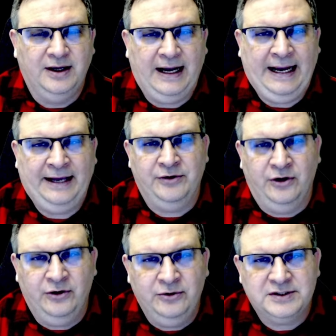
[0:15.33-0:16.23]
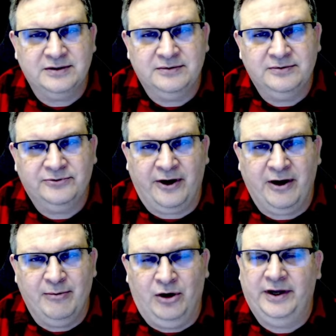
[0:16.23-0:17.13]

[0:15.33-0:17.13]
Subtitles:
I don't know, it's a fireball.